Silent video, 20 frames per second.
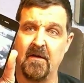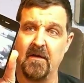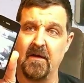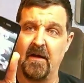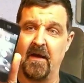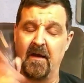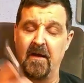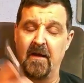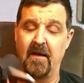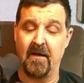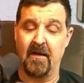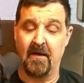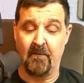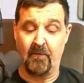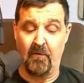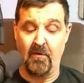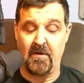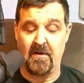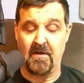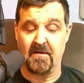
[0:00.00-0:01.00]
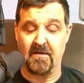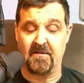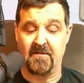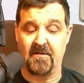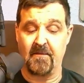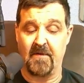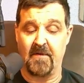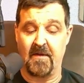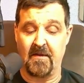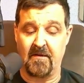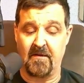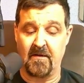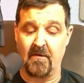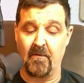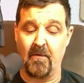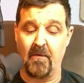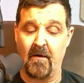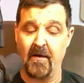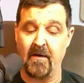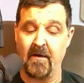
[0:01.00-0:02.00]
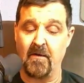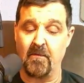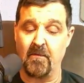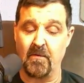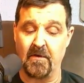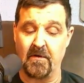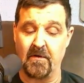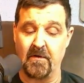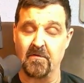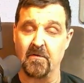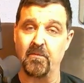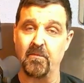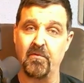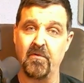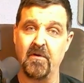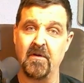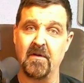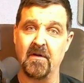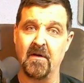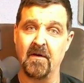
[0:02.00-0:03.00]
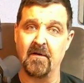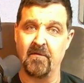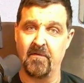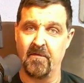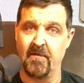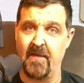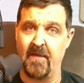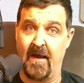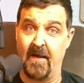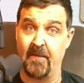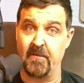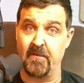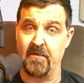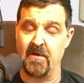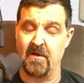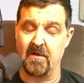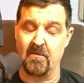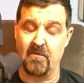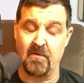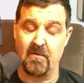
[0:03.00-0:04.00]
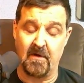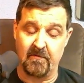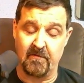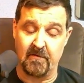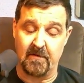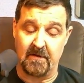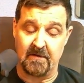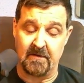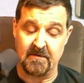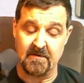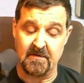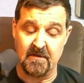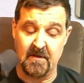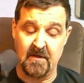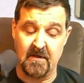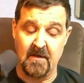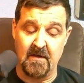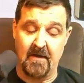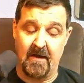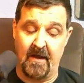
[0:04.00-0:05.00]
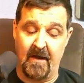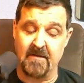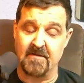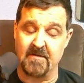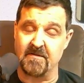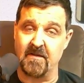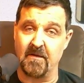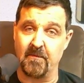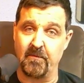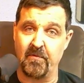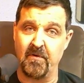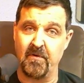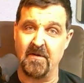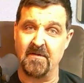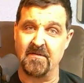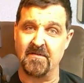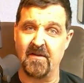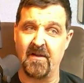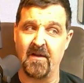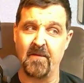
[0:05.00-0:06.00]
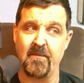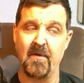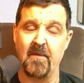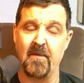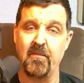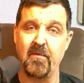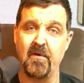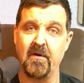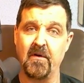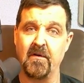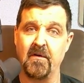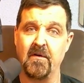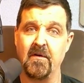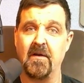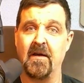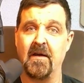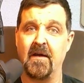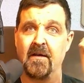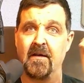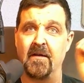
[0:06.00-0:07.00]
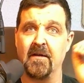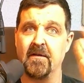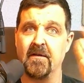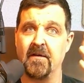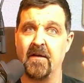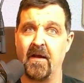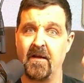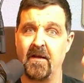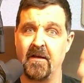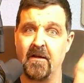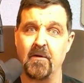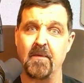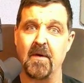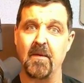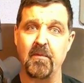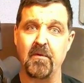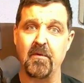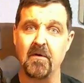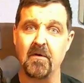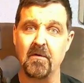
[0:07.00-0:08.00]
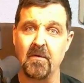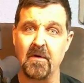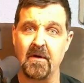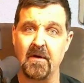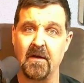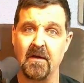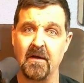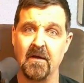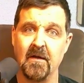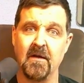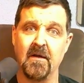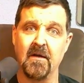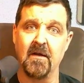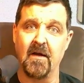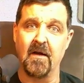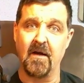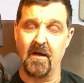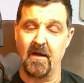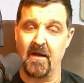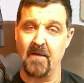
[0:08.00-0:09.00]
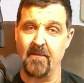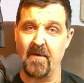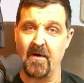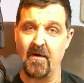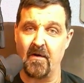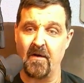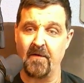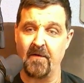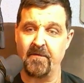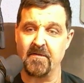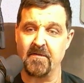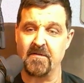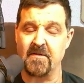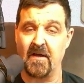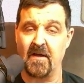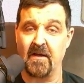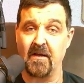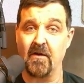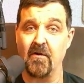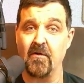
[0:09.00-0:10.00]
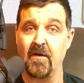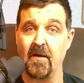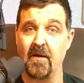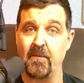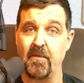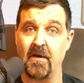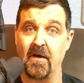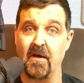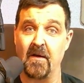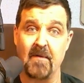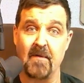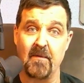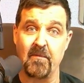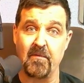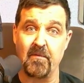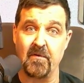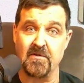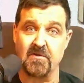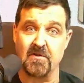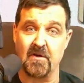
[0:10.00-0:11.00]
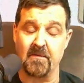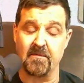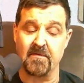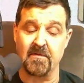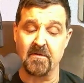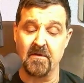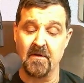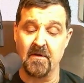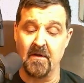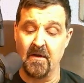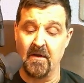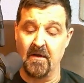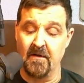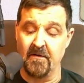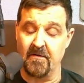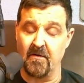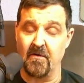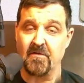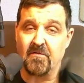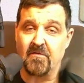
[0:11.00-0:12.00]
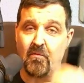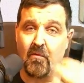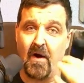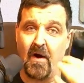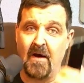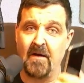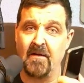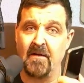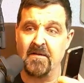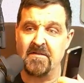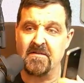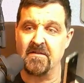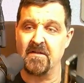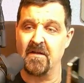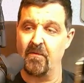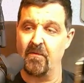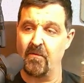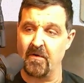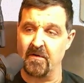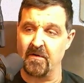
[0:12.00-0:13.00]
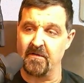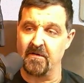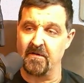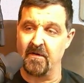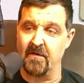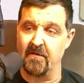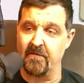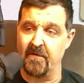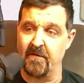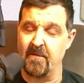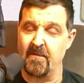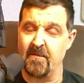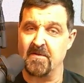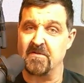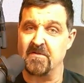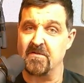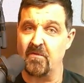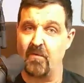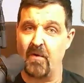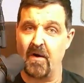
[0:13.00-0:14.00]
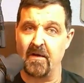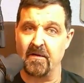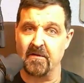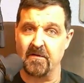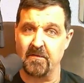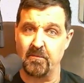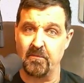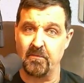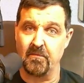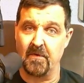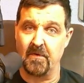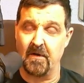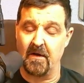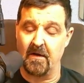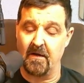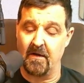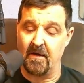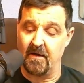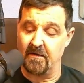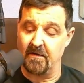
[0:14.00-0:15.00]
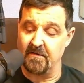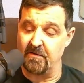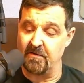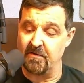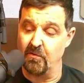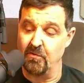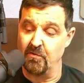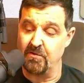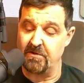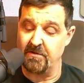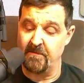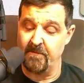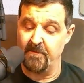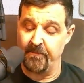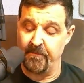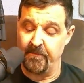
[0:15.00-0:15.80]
Uh, and I'm looking at something, I think, wow, I could really use a print of that particular whatever it is. I can just hit print, select my printer, and I can hear my printer running uh, in my office. I go and I pick up my print jobs. So it's wireless. It works uh, very much as a wireless uh, uh, solution.